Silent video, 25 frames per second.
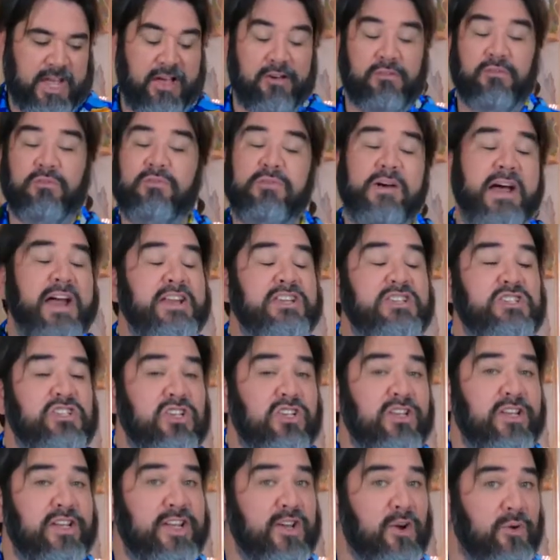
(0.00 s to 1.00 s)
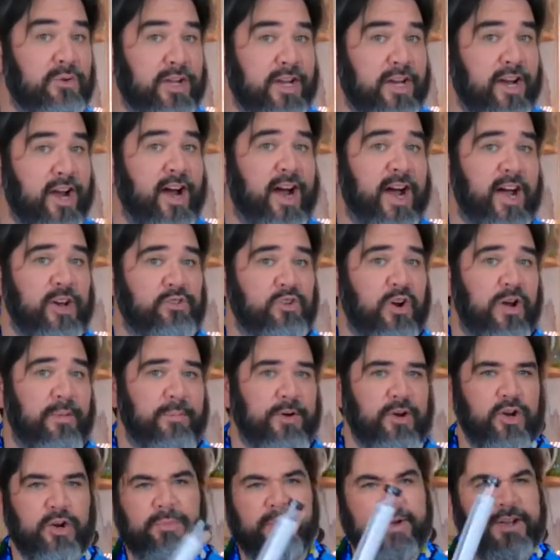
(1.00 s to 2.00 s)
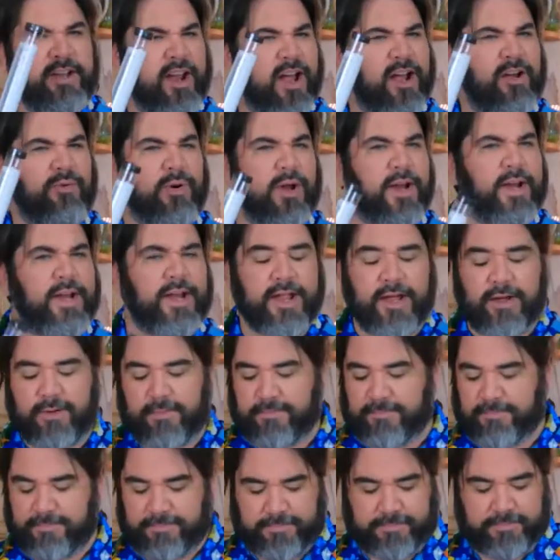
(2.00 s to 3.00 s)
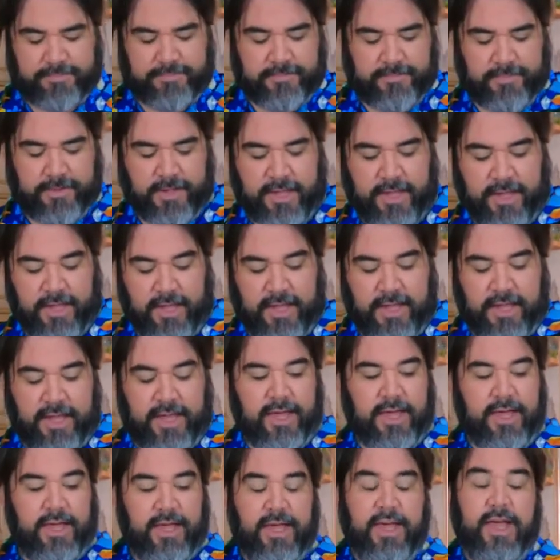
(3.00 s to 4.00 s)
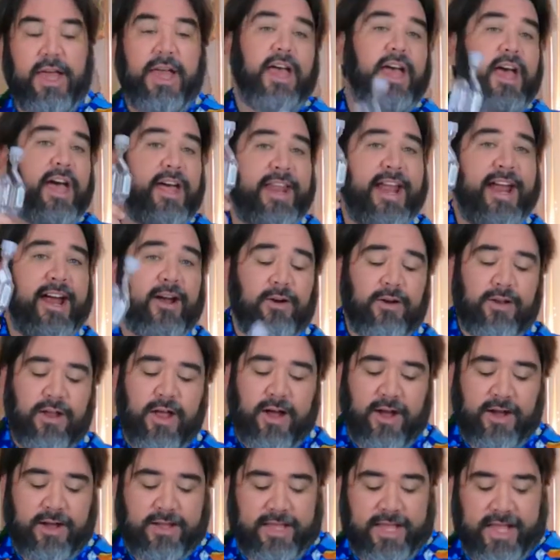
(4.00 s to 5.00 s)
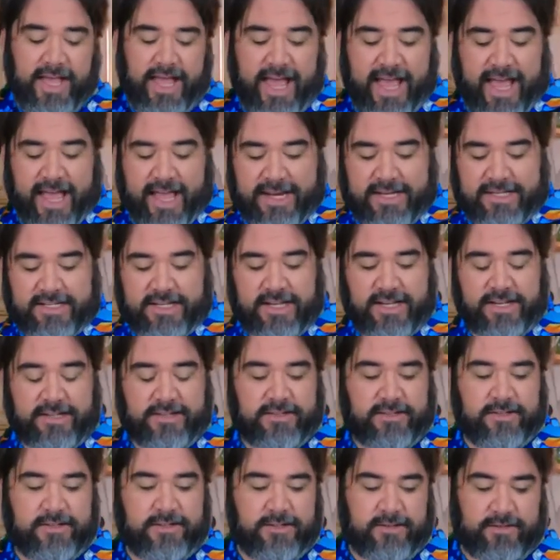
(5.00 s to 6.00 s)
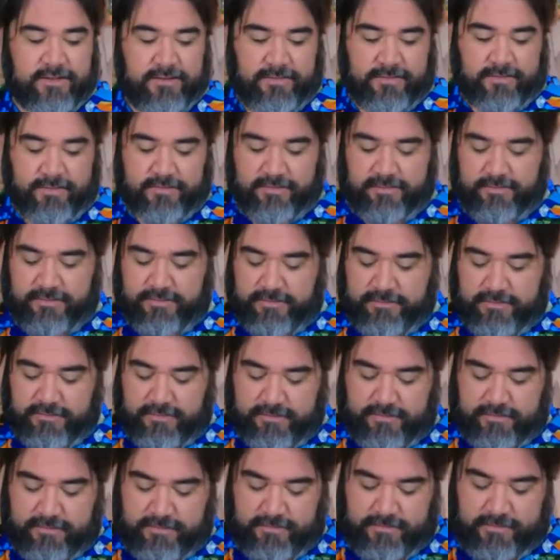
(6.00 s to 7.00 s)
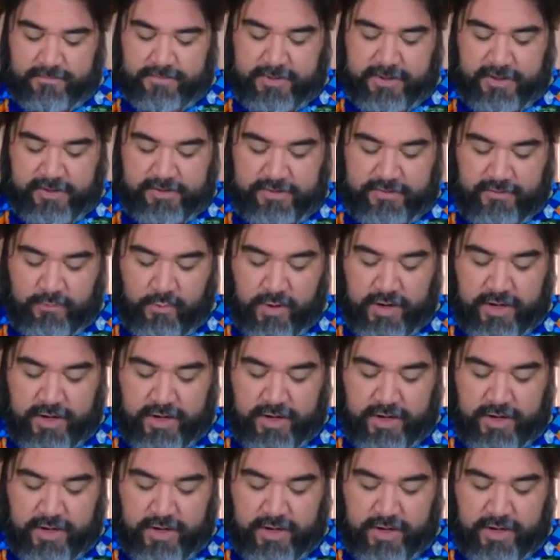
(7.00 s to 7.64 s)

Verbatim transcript: eventually you'll need a hydrometer, but not right now. An airlock and a piece of